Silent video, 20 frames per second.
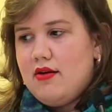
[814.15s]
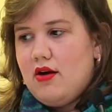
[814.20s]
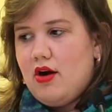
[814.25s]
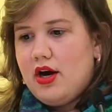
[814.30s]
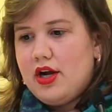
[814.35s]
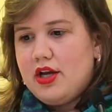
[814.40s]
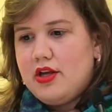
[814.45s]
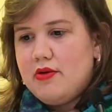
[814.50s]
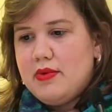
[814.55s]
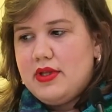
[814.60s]

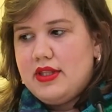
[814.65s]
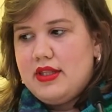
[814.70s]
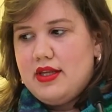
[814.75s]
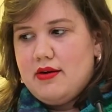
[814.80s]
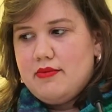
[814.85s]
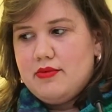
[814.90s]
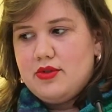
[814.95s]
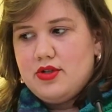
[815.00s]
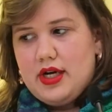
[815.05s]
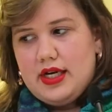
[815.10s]
argument that
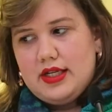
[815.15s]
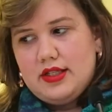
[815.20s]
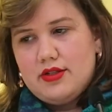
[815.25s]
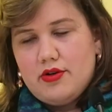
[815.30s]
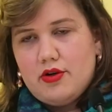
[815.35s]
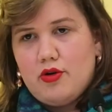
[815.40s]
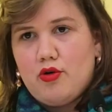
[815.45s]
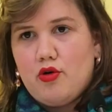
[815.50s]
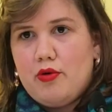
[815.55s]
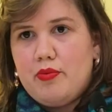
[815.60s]
I'm trying
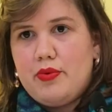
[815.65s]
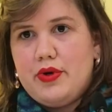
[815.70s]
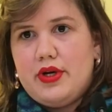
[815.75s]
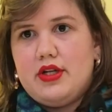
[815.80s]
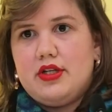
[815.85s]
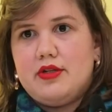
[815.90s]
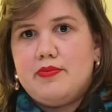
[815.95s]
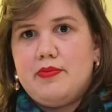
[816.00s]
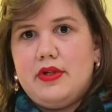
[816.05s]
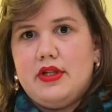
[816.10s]
to incorporate
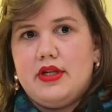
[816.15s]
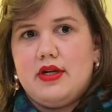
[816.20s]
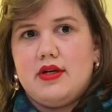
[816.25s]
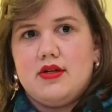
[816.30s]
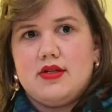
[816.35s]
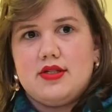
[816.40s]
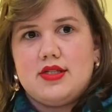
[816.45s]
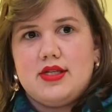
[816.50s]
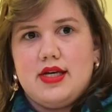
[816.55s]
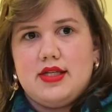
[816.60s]
into
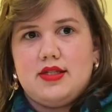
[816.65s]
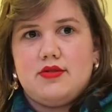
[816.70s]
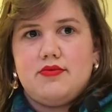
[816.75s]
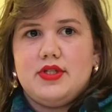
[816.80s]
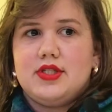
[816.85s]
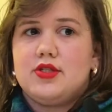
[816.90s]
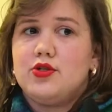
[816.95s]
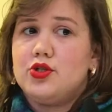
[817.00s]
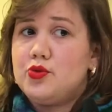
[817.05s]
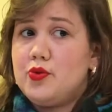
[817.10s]
political science
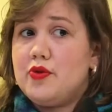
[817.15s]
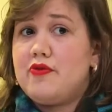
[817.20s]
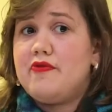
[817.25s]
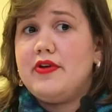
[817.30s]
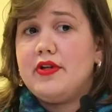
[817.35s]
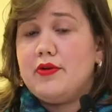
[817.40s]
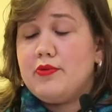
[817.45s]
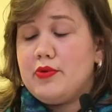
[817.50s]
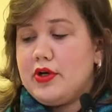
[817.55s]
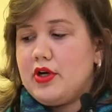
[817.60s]
research with
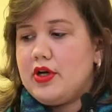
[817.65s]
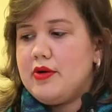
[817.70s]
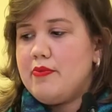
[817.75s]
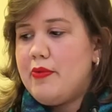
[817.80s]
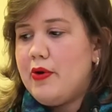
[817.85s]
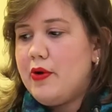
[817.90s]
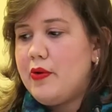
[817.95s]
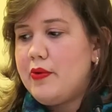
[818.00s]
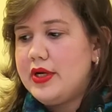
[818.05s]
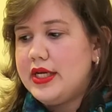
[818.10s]
fieldwork
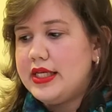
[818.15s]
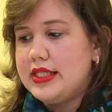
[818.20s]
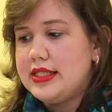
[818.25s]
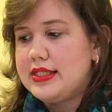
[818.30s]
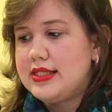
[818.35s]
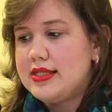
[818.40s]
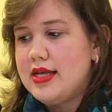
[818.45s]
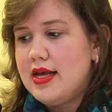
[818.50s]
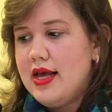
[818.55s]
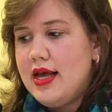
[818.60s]

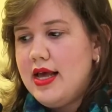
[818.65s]
components,